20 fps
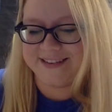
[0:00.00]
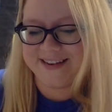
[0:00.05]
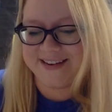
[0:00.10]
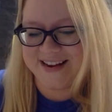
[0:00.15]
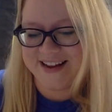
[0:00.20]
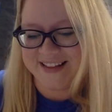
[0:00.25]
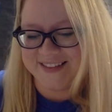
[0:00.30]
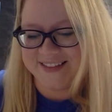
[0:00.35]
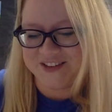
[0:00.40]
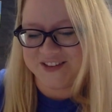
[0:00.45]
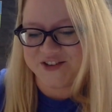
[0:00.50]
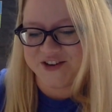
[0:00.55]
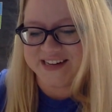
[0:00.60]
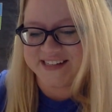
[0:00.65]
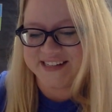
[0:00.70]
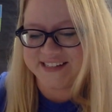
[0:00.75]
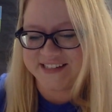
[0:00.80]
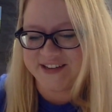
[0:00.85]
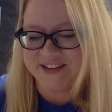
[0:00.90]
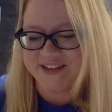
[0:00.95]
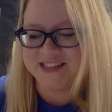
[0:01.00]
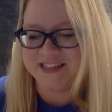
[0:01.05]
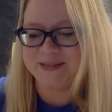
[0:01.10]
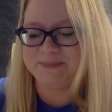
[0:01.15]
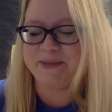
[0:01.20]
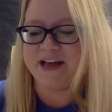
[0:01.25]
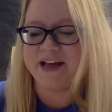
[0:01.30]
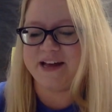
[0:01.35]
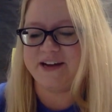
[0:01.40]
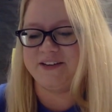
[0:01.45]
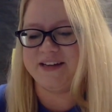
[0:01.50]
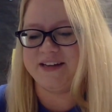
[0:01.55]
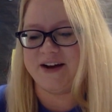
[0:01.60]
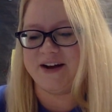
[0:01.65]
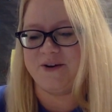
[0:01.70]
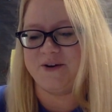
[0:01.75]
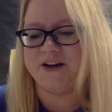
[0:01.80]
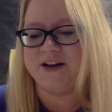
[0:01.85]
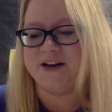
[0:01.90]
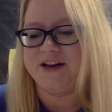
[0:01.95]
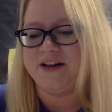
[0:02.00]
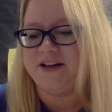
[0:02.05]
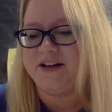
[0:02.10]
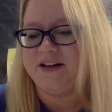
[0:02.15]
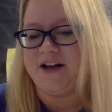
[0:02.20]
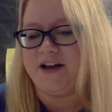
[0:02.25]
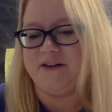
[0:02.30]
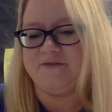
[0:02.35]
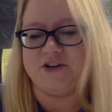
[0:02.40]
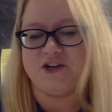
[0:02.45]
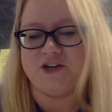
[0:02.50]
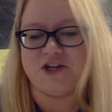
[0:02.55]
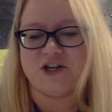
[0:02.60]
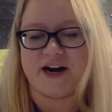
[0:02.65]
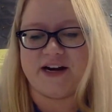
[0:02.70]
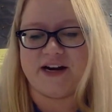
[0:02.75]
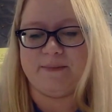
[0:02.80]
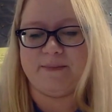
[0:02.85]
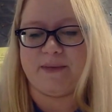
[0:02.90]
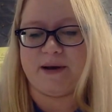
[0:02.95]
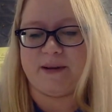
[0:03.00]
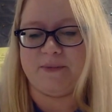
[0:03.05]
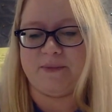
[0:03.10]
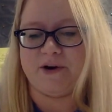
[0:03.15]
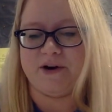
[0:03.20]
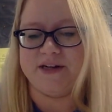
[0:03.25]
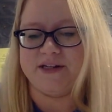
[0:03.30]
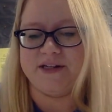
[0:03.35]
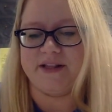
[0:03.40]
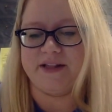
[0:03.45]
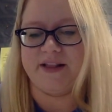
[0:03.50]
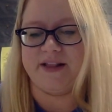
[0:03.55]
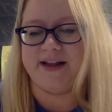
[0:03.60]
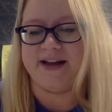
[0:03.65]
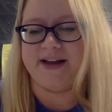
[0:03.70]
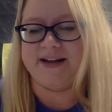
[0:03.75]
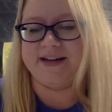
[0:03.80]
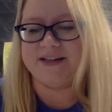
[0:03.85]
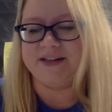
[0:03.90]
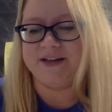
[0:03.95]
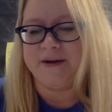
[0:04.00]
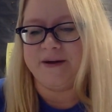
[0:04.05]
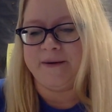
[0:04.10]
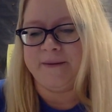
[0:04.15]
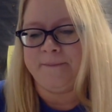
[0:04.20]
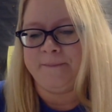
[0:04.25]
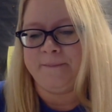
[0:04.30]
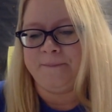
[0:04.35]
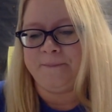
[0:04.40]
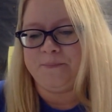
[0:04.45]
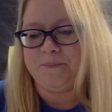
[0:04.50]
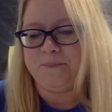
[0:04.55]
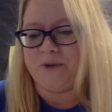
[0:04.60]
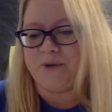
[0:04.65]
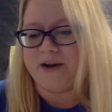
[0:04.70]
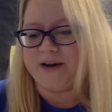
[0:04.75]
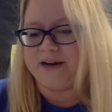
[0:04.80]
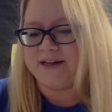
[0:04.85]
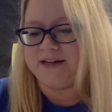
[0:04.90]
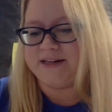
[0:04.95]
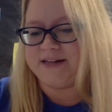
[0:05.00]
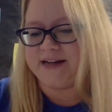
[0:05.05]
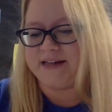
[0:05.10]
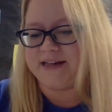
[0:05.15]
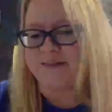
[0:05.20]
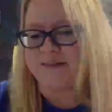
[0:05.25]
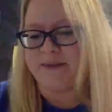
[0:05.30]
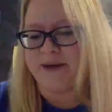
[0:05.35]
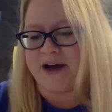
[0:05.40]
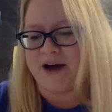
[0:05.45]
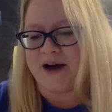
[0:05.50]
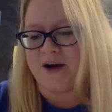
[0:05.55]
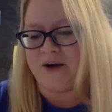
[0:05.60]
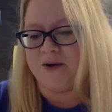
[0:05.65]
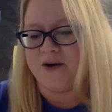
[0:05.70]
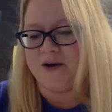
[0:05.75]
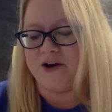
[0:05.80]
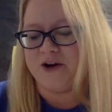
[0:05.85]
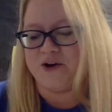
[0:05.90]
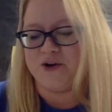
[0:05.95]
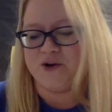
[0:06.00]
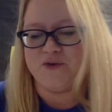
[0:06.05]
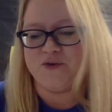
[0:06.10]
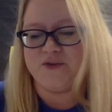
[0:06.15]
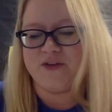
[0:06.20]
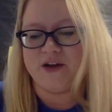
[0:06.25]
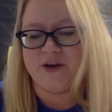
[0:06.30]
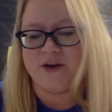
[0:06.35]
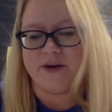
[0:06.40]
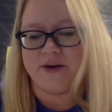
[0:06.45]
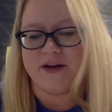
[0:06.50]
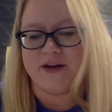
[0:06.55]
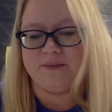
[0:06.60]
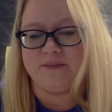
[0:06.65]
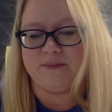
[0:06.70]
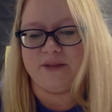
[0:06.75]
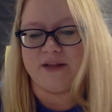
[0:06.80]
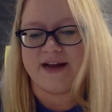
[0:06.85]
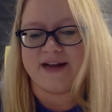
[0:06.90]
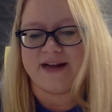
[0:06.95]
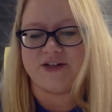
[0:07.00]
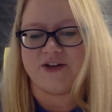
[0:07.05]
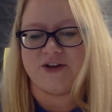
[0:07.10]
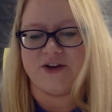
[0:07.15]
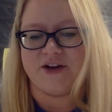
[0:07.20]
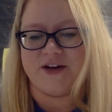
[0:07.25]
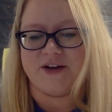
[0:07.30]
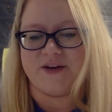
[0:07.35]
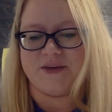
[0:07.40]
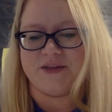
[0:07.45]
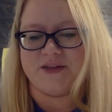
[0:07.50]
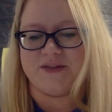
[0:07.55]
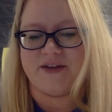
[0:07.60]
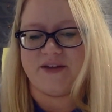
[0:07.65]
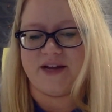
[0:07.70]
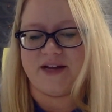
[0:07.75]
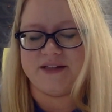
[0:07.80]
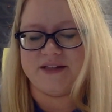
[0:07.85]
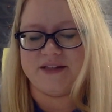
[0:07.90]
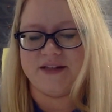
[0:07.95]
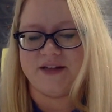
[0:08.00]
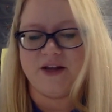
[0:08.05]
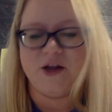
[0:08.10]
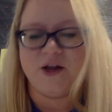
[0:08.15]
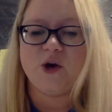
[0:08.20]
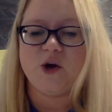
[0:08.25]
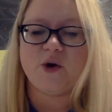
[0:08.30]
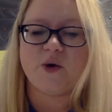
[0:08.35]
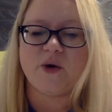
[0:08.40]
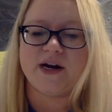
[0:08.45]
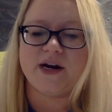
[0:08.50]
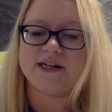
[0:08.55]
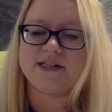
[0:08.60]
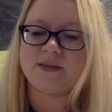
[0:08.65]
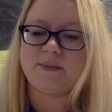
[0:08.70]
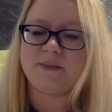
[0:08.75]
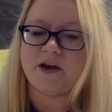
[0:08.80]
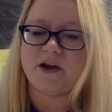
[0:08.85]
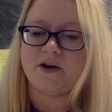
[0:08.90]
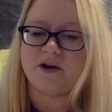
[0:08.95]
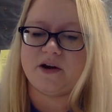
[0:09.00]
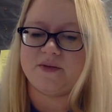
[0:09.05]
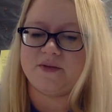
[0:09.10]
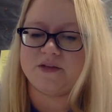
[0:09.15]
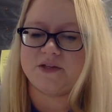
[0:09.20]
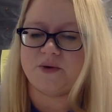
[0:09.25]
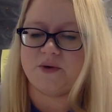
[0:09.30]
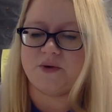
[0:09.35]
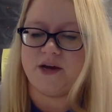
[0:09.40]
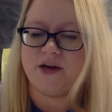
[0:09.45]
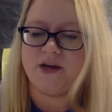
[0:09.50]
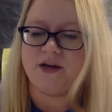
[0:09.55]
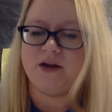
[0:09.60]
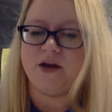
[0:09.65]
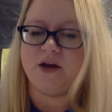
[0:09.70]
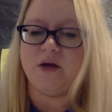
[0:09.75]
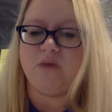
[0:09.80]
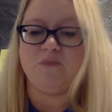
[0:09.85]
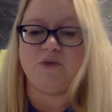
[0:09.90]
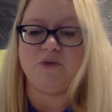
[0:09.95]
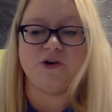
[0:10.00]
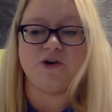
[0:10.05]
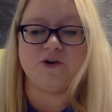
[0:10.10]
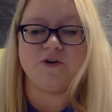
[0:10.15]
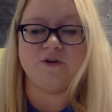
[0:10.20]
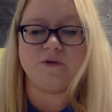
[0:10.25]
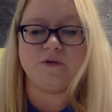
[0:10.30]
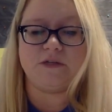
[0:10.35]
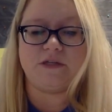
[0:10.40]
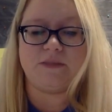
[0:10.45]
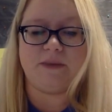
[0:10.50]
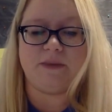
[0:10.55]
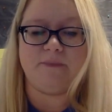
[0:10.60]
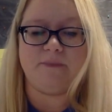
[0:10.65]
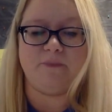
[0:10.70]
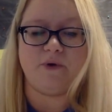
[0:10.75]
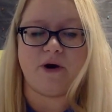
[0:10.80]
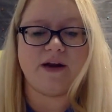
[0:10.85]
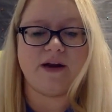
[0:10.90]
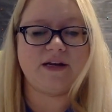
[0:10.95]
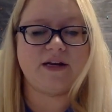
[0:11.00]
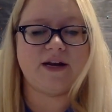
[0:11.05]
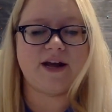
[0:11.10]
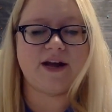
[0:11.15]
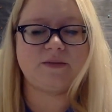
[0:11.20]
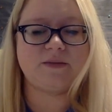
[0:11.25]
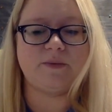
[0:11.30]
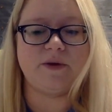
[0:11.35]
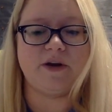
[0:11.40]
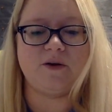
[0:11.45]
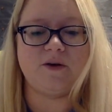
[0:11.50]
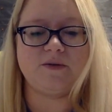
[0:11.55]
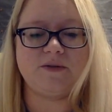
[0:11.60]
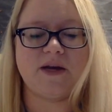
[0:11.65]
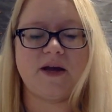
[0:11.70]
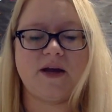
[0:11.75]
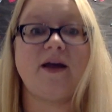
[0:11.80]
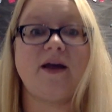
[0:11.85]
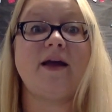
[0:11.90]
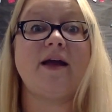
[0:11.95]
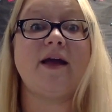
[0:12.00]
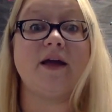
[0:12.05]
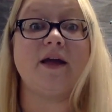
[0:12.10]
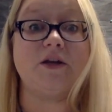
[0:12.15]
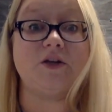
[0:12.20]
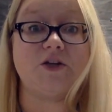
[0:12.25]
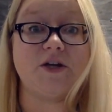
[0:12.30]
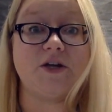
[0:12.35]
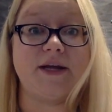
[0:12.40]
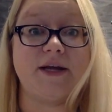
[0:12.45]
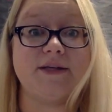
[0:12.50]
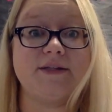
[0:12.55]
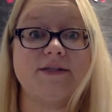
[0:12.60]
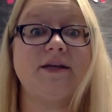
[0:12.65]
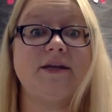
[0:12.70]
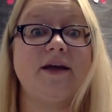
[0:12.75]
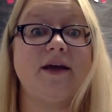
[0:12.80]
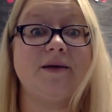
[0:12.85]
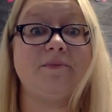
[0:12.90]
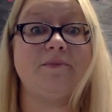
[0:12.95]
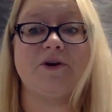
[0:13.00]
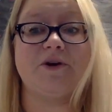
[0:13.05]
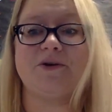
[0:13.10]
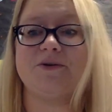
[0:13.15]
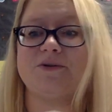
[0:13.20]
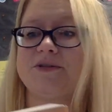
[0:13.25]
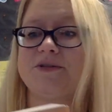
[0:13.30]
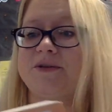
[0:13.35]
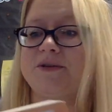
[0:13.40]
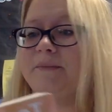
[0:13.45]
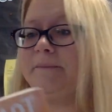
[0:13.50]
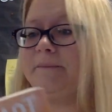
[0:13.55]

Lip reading: and the tricycle is pedaled out of the shiny bumper into the light. Brendan takes a bow, a goofy grin plastered onto his face. Credits appear on the screen, produced by Brendan Espinoza and Chase Ambrose.